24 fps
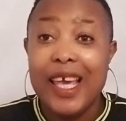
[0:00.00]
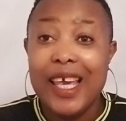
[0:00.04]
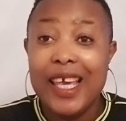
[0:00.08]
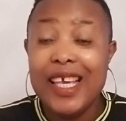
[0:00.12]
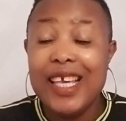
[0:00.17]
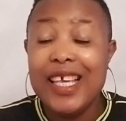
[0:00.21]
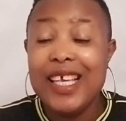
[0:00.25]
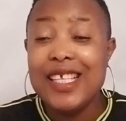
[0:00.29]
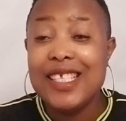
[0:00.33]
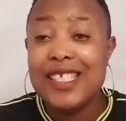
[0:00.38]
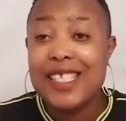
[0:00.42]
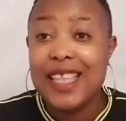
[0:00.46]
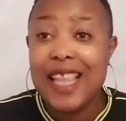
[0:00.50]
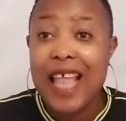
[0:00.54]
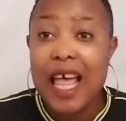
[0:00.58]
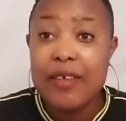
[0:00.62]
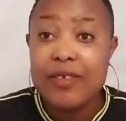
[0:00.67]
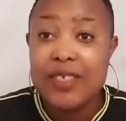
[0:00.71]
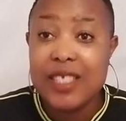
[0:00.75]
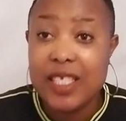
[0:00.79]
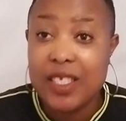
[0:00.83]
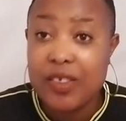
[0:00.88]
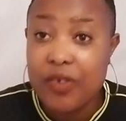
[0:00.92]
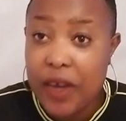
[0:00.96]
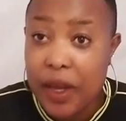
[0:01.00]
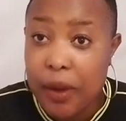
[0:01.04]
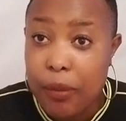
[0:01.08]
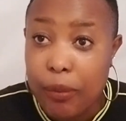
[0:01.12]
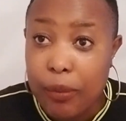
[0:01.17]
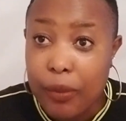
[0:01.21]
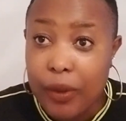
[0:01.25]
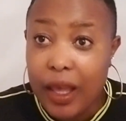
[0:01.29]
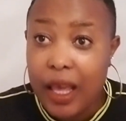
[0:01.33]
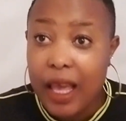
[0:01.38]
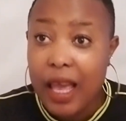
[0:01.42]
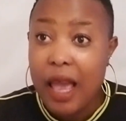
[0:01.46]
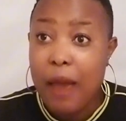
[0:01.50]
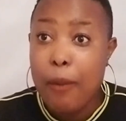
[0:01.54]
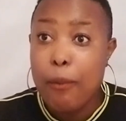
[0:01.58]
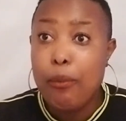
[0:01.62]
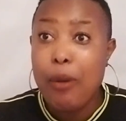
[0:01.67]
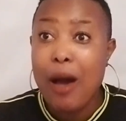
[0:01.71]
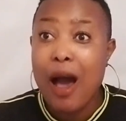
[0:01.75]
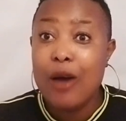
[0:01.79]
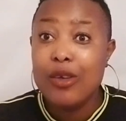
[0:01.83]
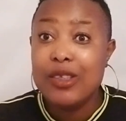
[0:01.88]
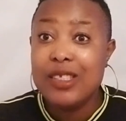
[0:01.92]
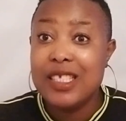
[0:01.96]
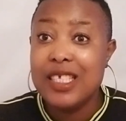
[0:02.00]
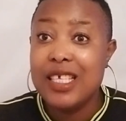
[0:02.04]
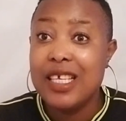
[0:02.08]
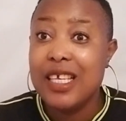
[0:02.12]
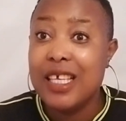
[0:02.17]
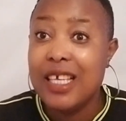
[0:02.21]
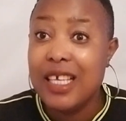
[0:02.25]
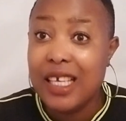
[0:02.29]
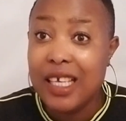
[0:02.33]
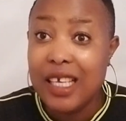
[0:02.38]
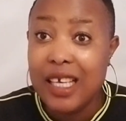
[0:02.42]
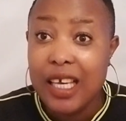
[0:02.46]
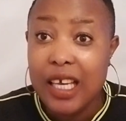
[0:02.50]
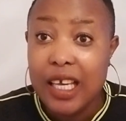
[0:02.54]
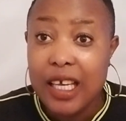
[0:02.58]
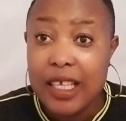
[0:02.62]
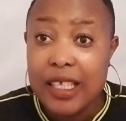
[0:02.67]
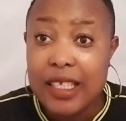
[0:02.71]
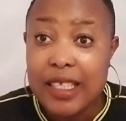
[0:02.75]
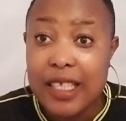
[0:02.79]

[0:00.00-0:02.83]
in his live stream about the